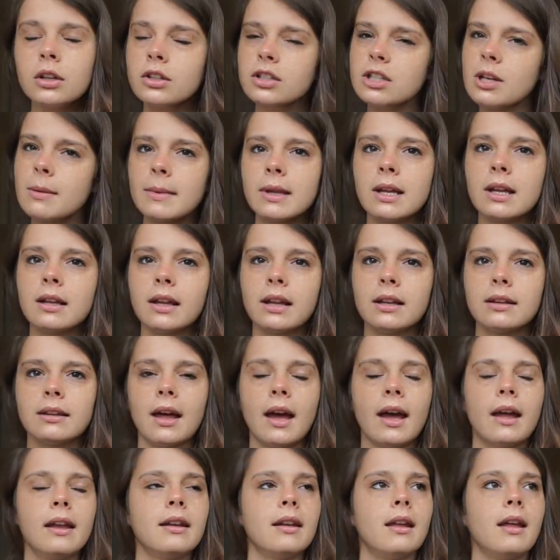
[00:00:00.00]
Something like
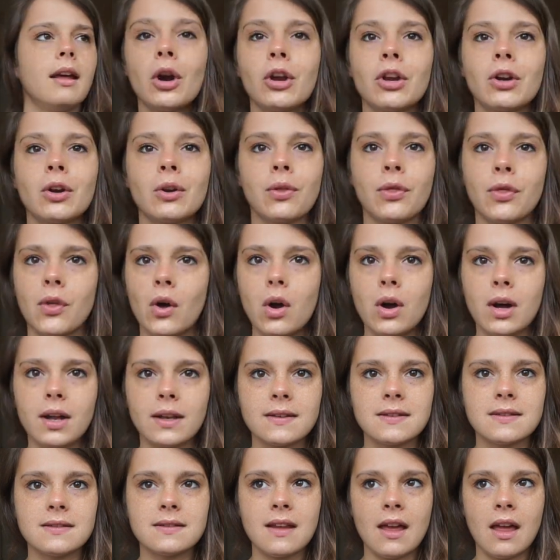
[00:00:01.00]
that. Are your
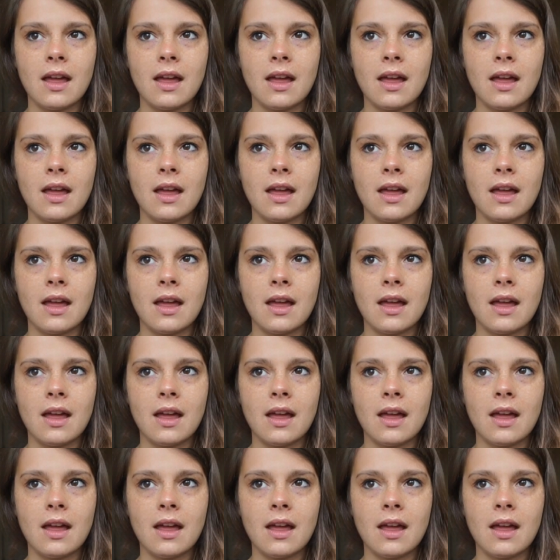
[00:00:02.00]
thoughts,